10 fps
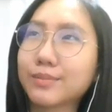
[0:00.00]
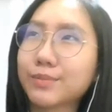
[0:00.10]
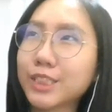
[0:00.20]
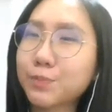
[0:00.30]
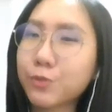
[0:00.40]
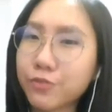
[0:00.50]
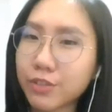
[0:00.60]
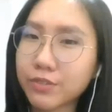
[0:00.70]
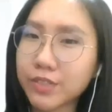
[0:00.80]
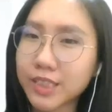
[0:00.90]
just put
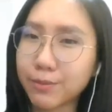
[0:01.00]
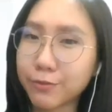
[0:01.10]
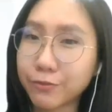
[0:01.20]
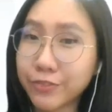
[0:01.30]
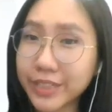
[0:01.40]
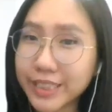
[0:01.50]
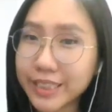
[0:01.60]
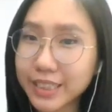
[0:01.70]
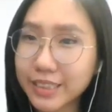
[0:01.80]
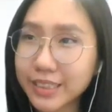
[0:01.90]
forward some
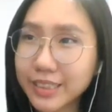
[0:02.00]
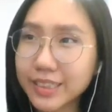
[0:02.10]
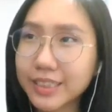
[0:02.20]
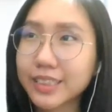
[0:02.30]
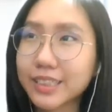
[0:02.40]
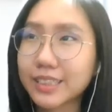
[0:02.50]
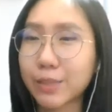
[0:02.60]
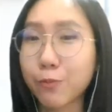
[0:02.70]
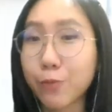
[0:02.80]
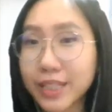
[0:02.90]
reasons,
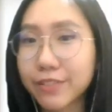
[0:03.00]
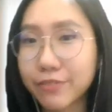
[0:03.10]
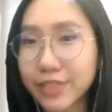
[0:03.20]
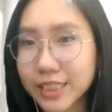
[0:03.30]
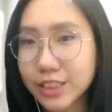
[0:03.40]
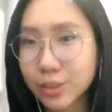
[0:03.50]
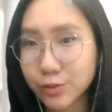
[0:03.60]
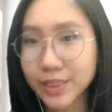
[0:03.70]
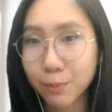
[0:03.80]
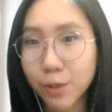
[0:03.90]
some valid reasons to
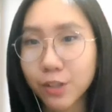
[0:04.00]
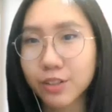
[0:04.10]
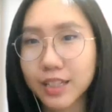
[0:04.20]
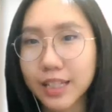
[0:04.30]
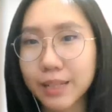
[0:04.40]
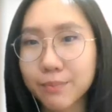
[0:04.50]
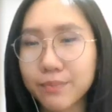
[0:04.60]
support your claim.